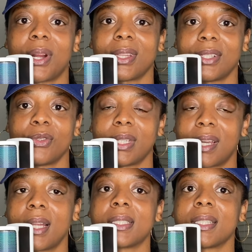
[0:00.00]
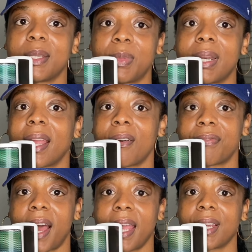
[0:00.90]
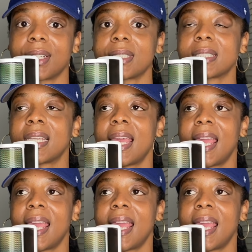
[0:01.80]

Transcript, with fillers: are literally constantly putting out fires